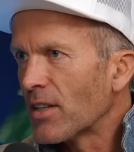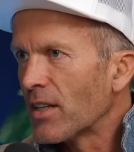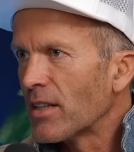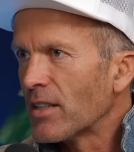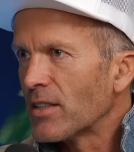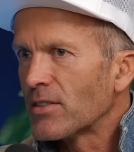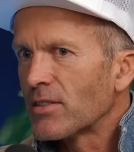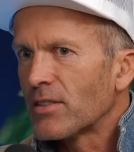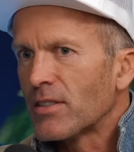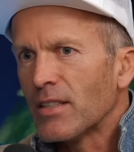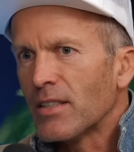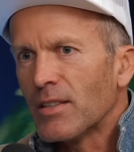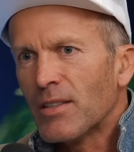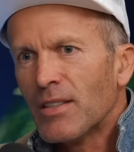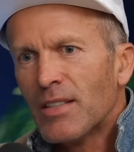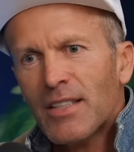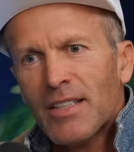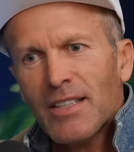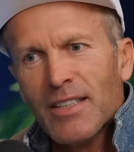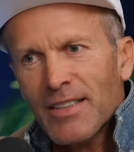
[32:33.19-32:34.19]
It is the
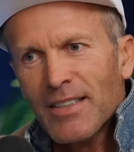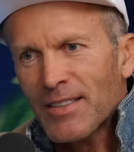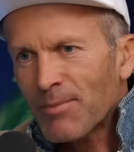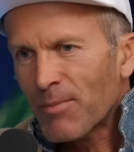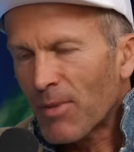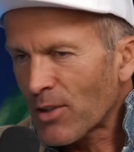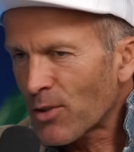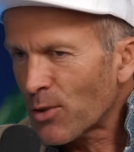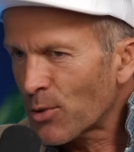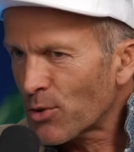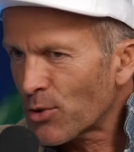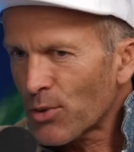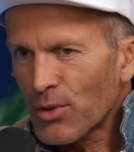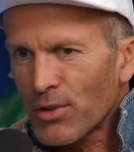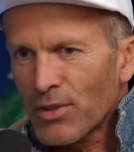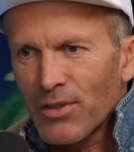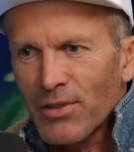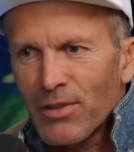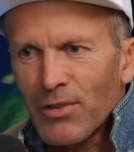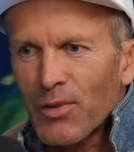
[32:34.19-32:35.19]
Michael
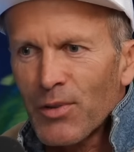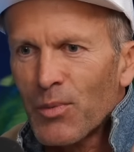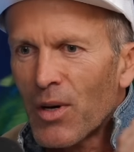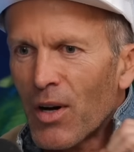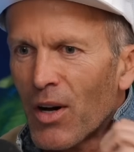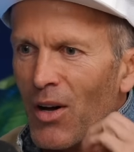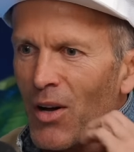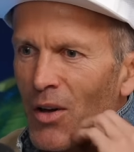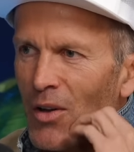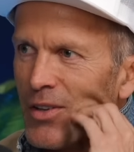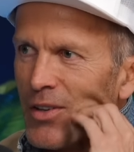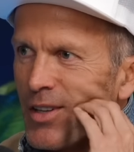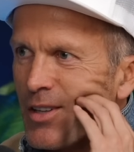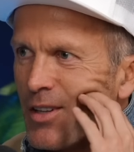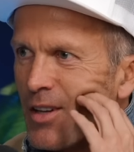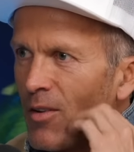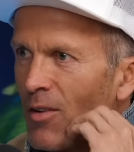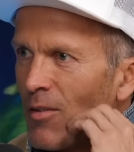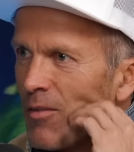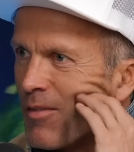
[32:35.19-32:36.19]
Jordans of the world and
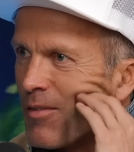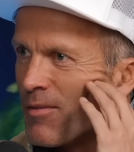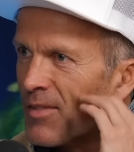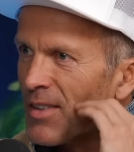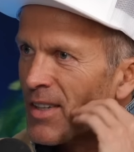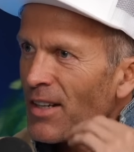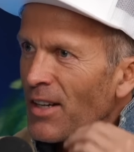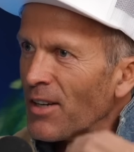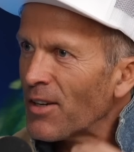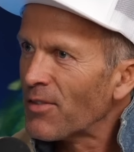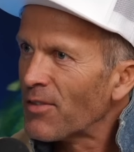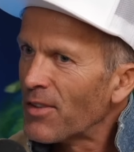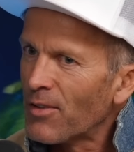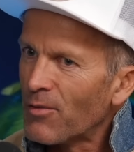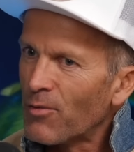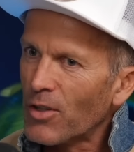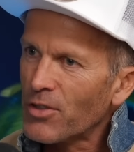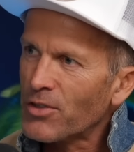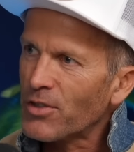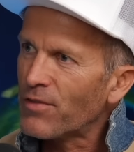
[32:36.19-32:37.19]
the you know the
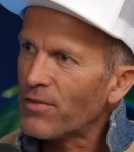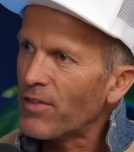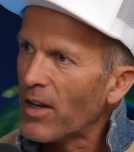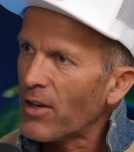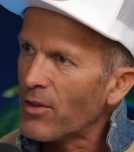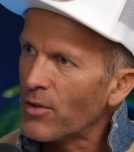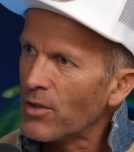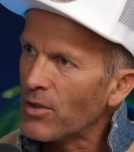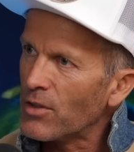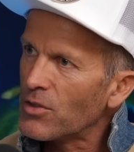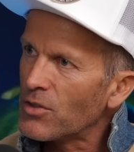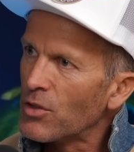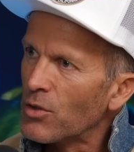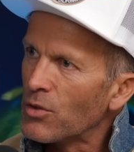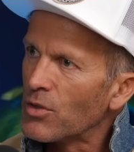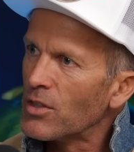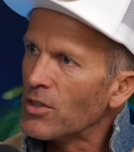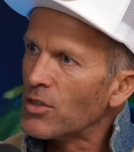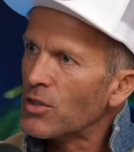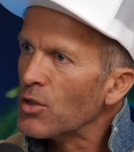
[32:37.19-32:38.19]
Roger Federers
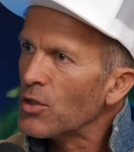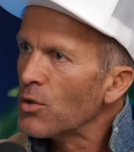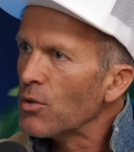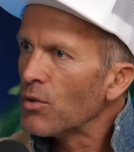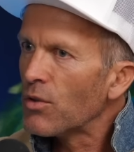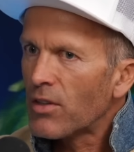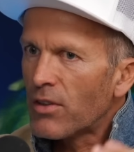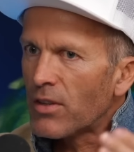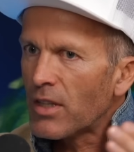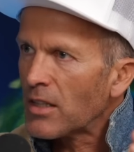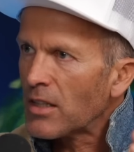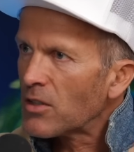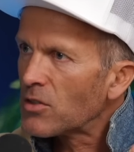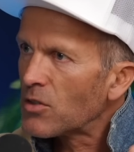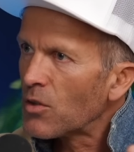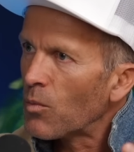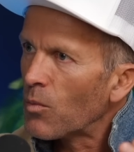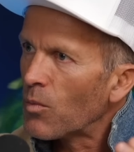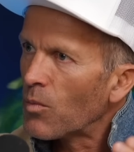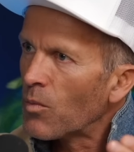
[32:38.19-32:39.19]
who can do the things
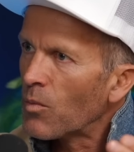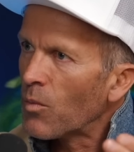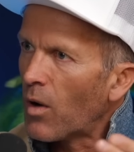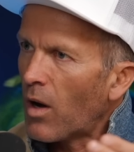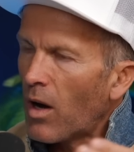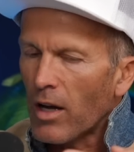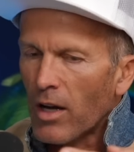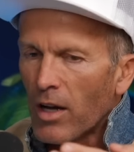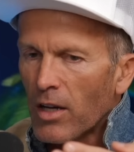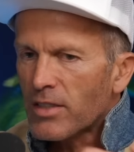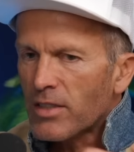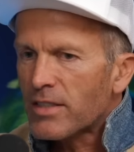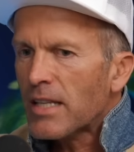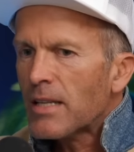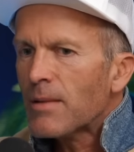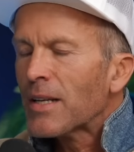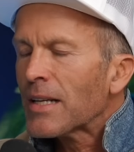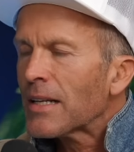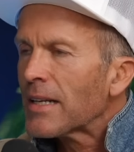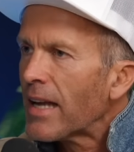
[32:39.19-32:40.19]
that are
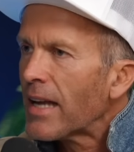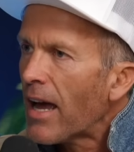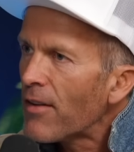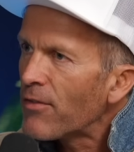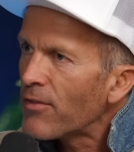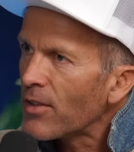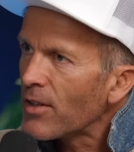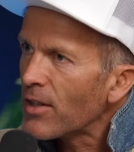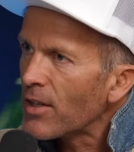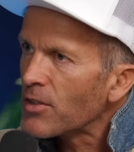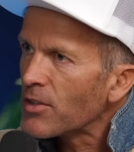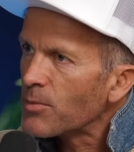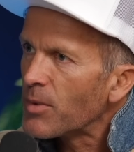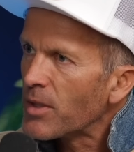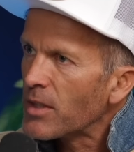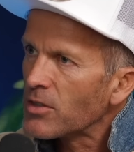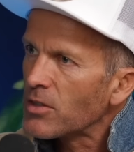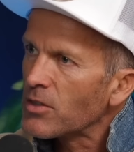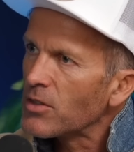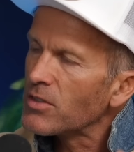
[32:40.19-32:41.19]
seemingly effortless,
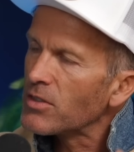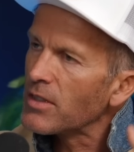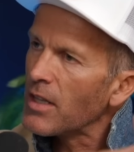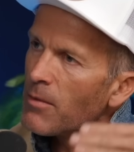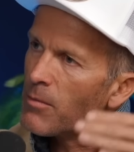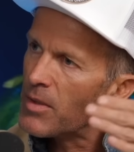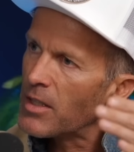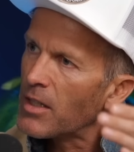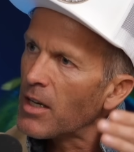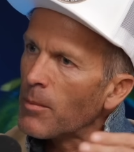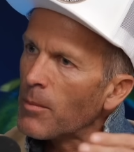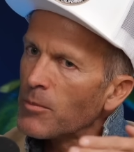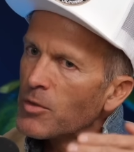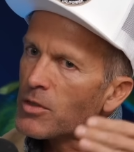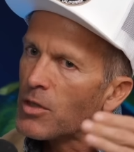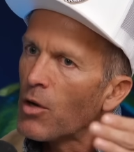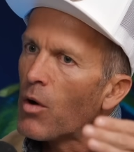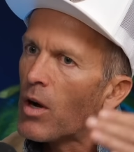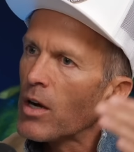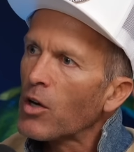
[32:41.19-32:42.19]
but it's because they become
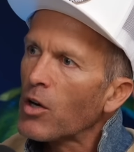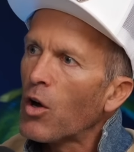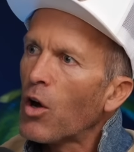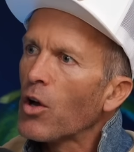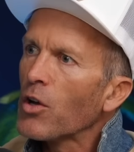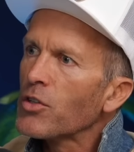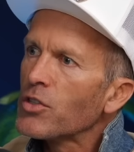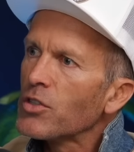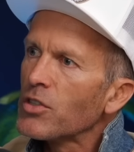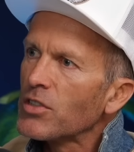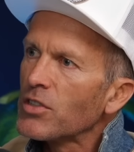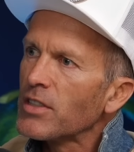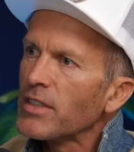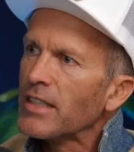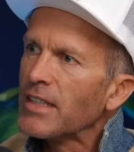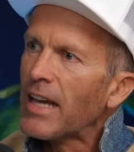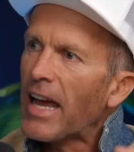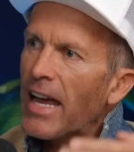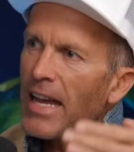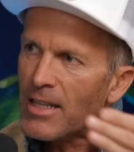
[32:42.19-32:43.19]
so
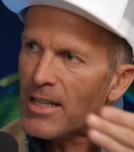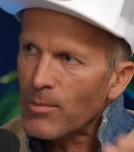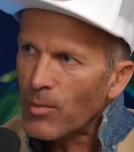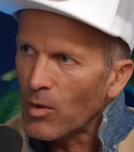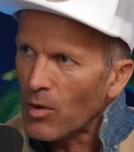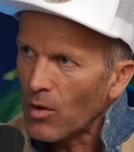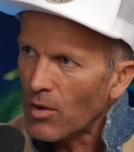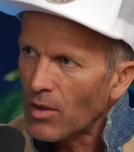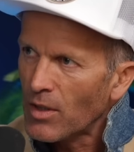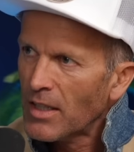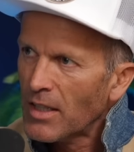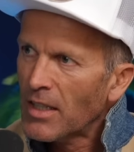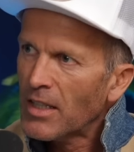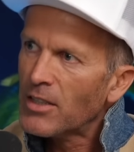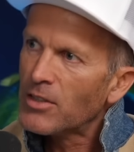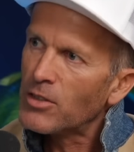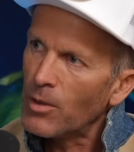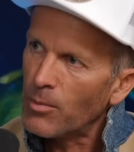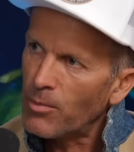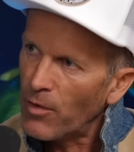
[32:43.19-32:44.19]
unconsciously able
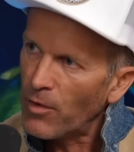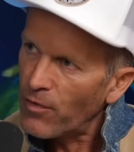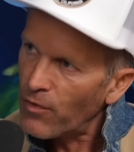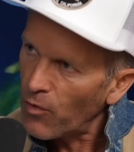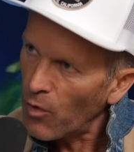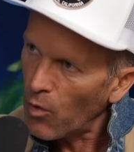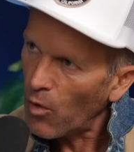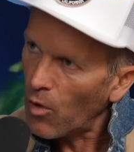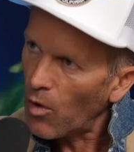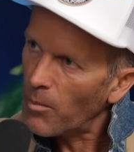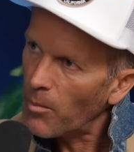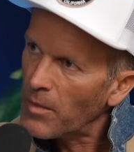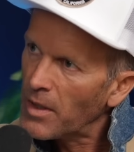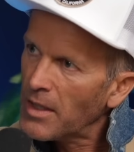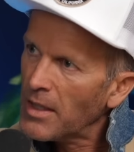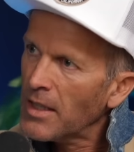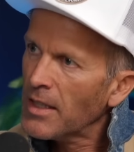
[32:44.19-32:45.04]
mm. to perform.